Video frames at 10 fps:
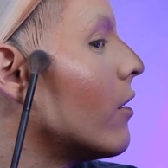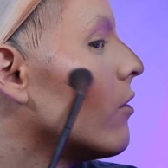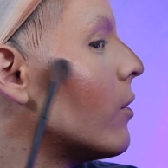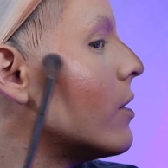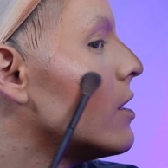of
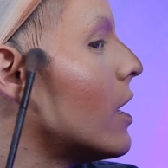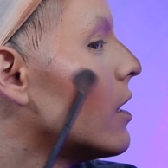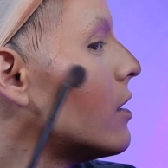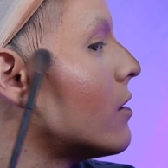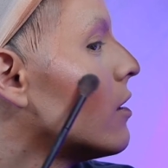ruin
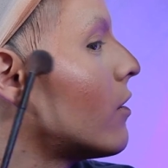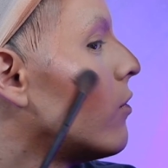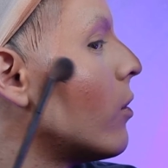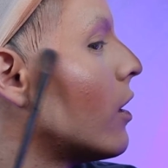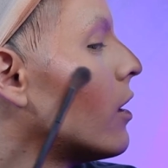Danny's look
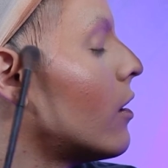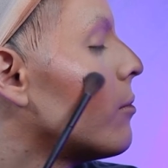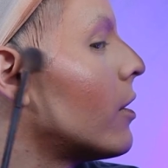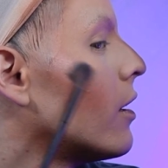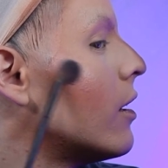for her
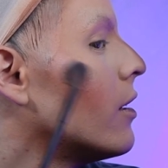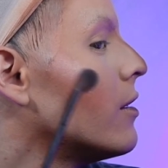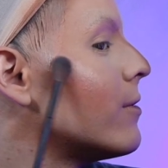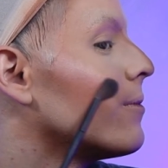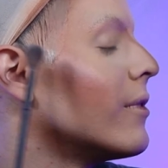
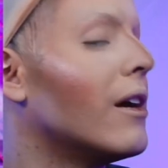because